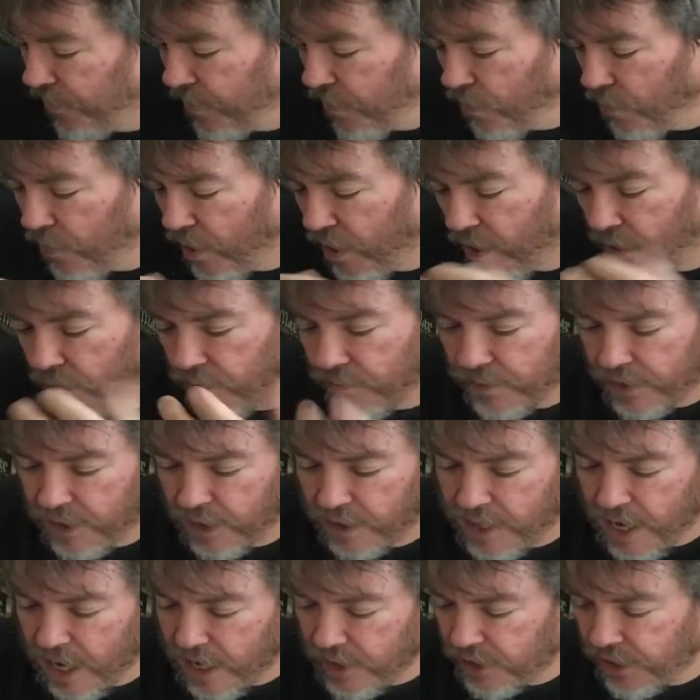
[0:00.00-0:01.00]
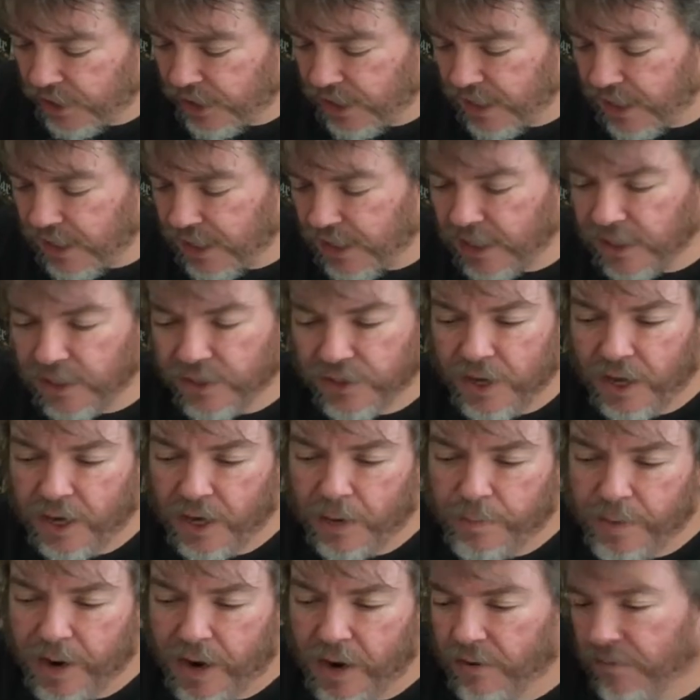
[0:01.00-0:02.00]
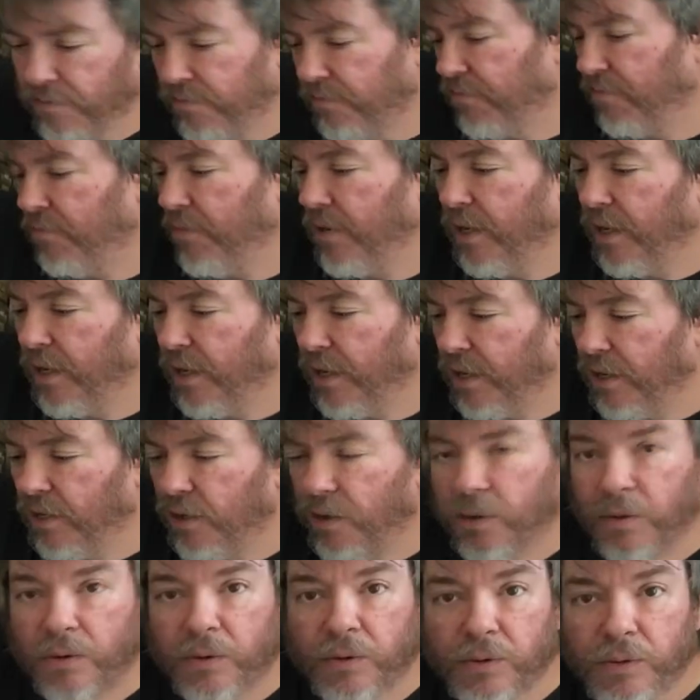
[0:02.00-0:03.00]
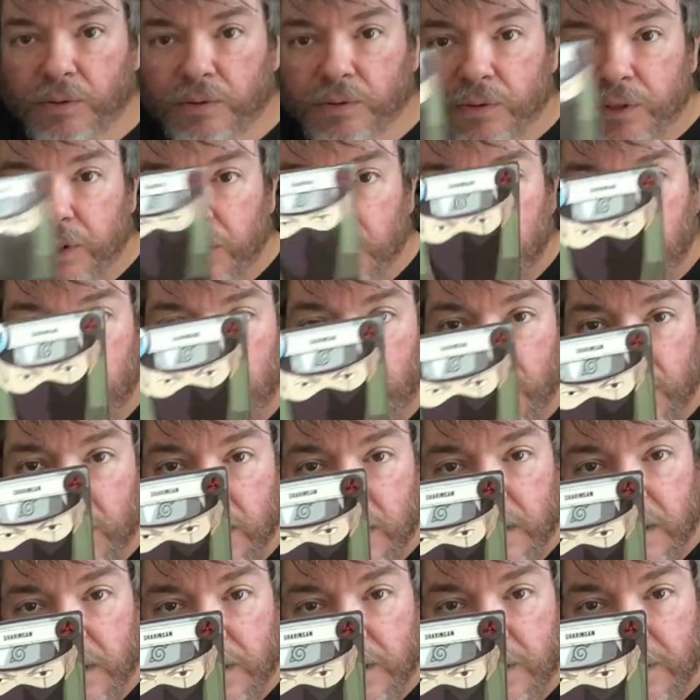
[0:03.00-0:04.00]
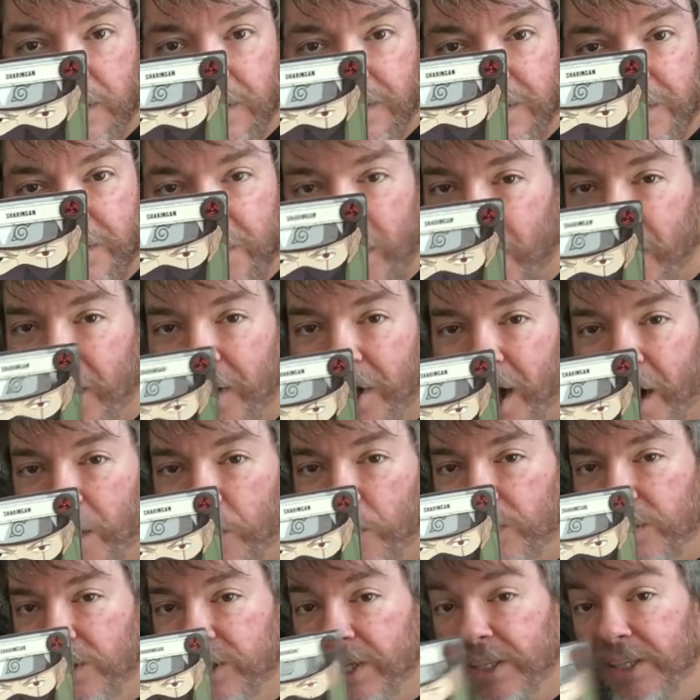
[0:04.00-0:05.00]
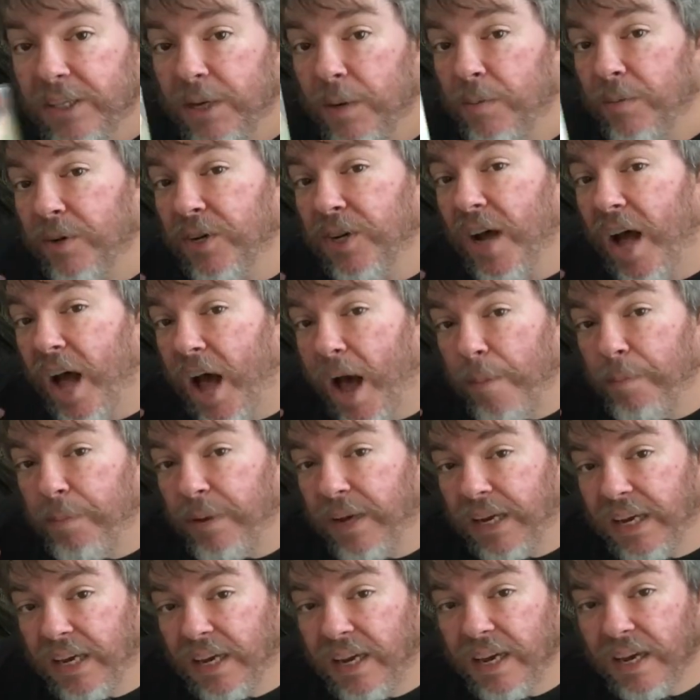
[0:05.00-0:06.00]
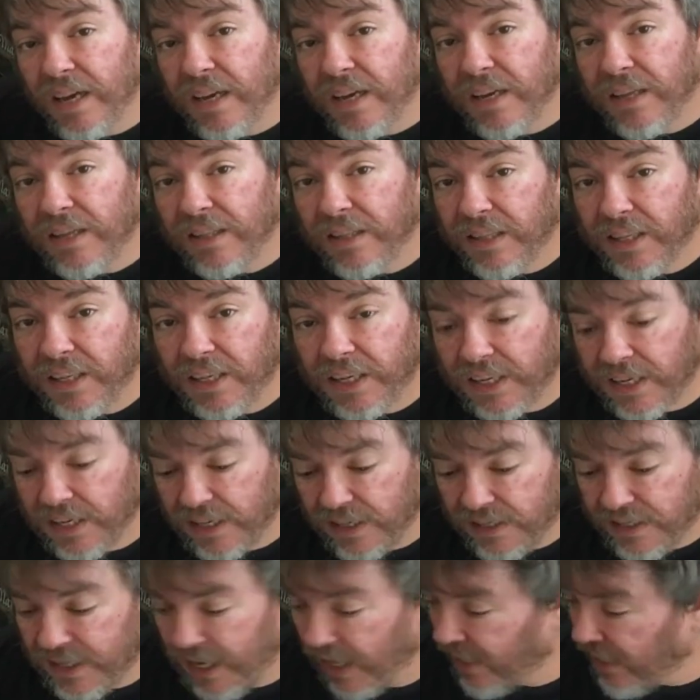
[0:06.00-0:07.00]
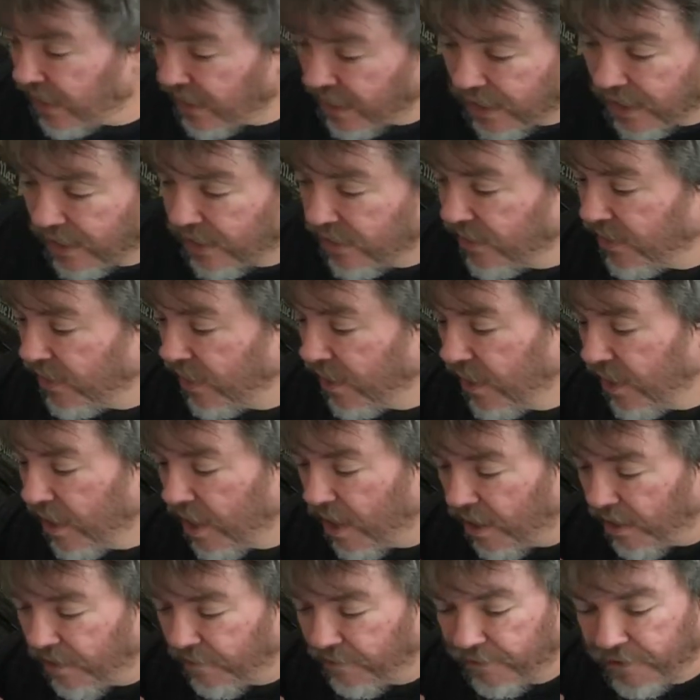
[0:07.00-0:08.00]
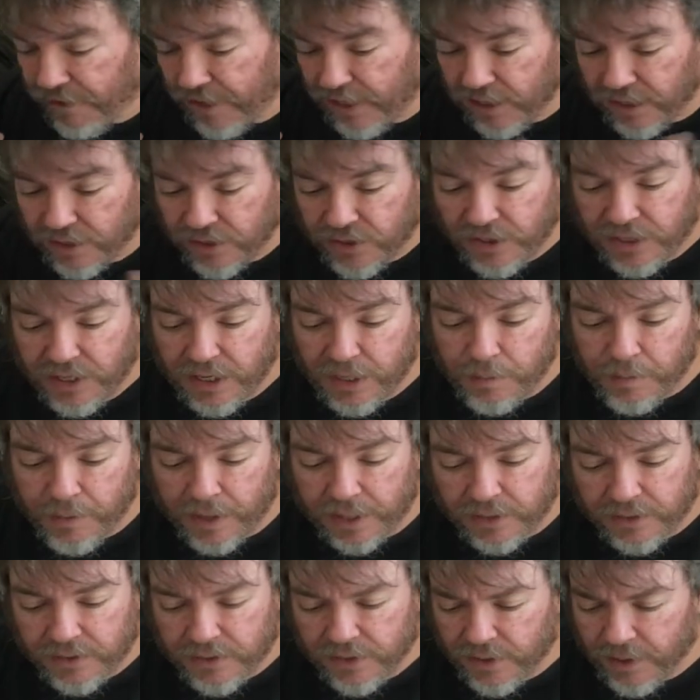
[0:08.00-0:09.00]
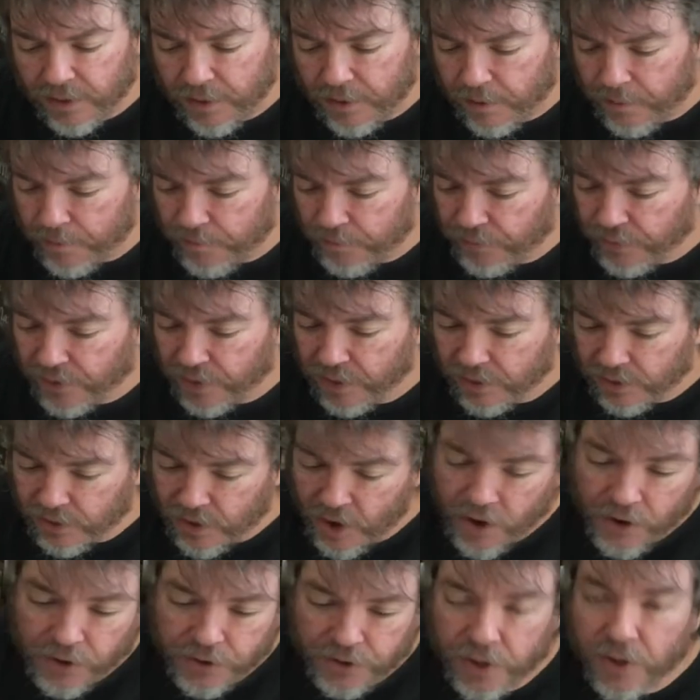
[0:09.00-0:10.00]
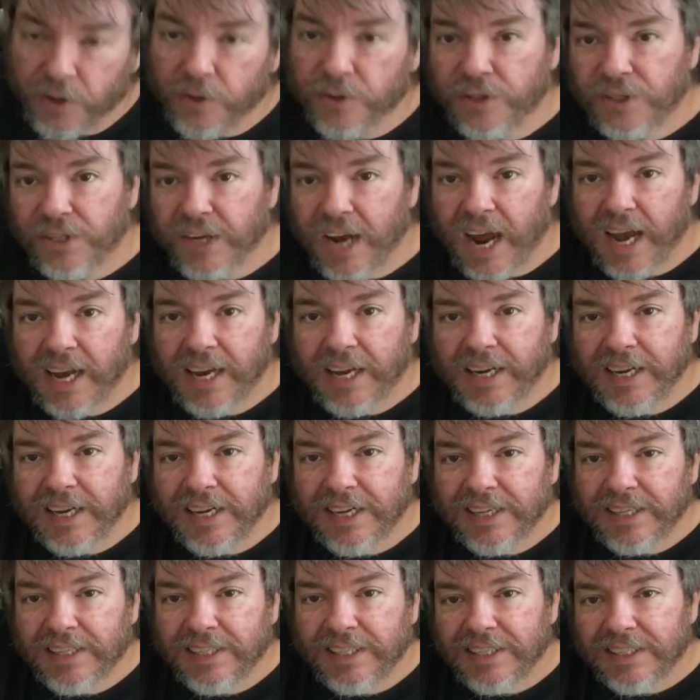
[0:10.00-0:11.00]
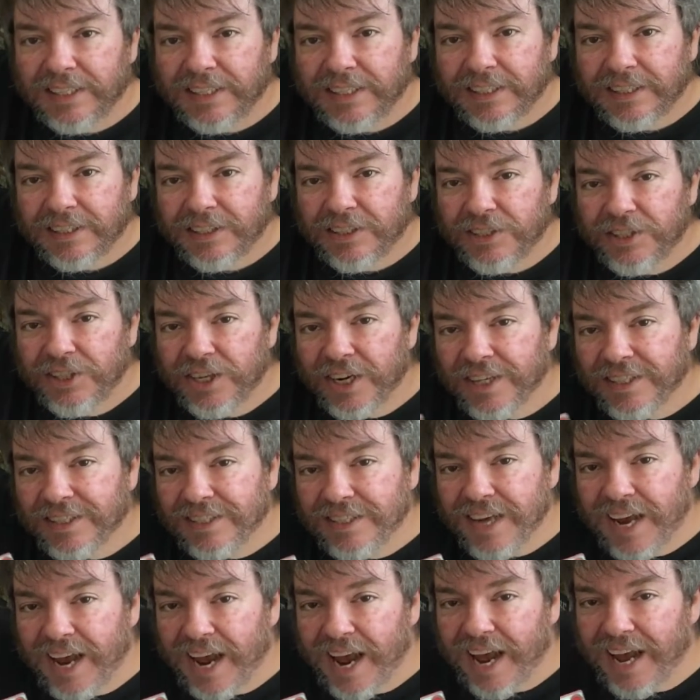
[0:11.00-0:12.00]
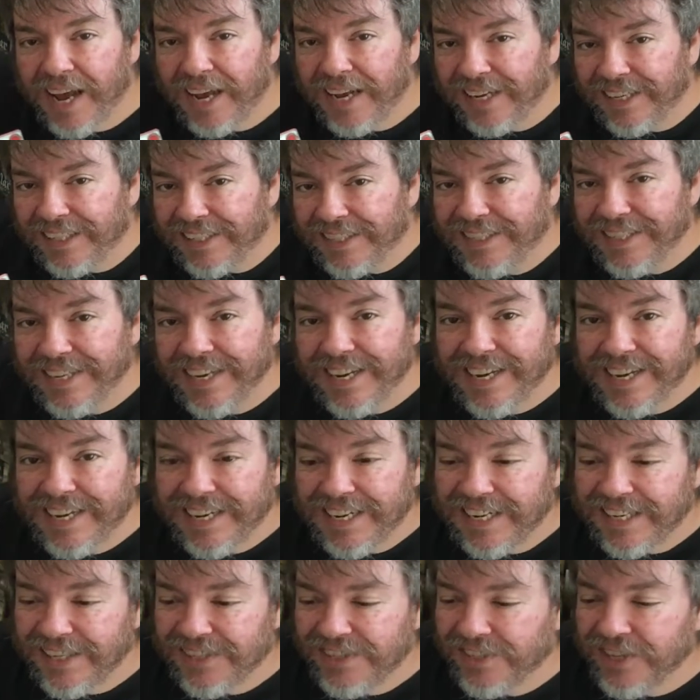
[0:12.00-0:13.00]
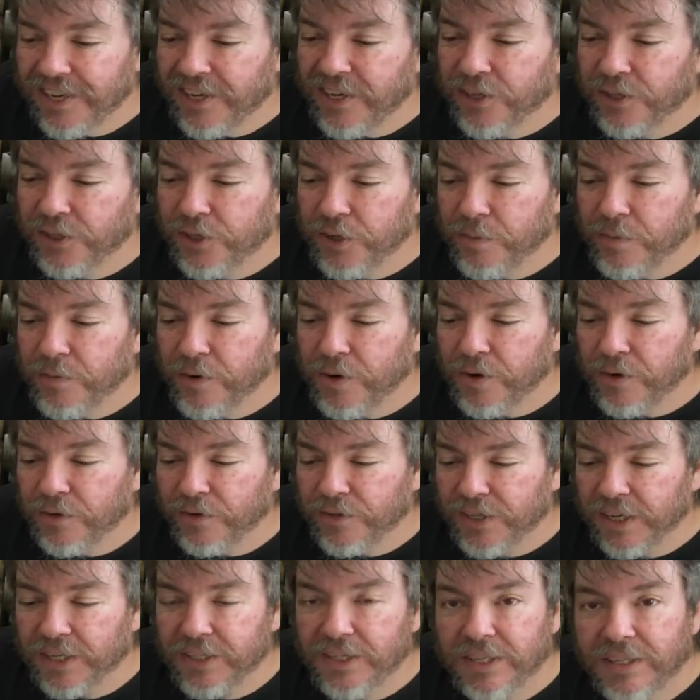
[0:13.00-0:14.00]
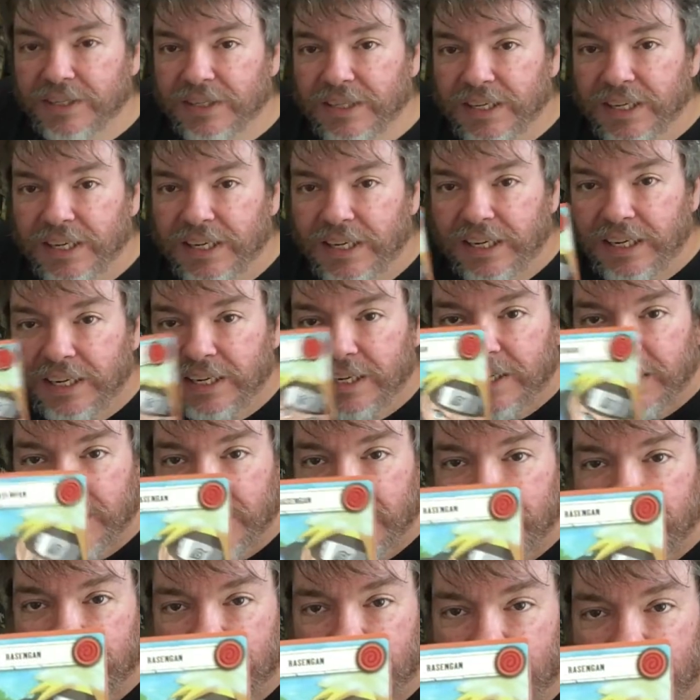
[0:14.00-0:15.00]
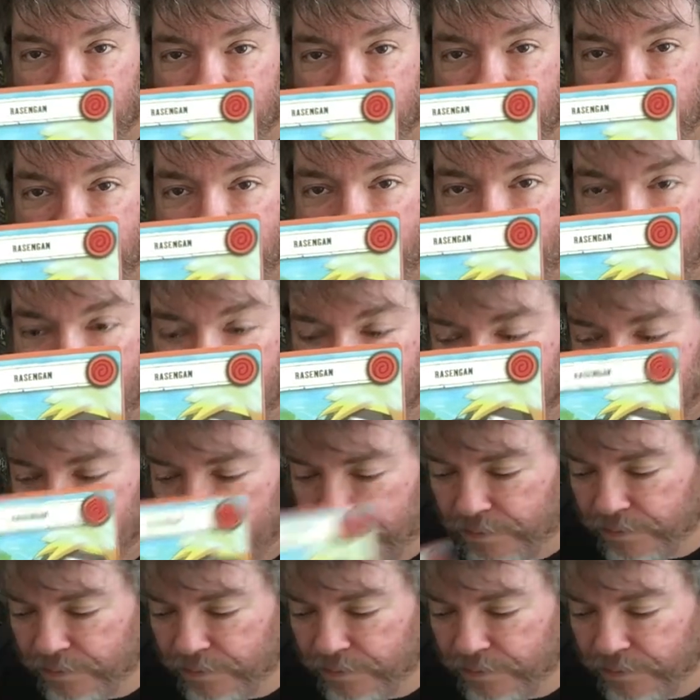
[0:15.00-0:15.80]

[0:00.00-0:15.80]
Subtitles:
where Kakashi is all about the Sharingan, which lets him copy the techniques of his teammates. Naruto's deck just has his signature moves, such as the Rasengan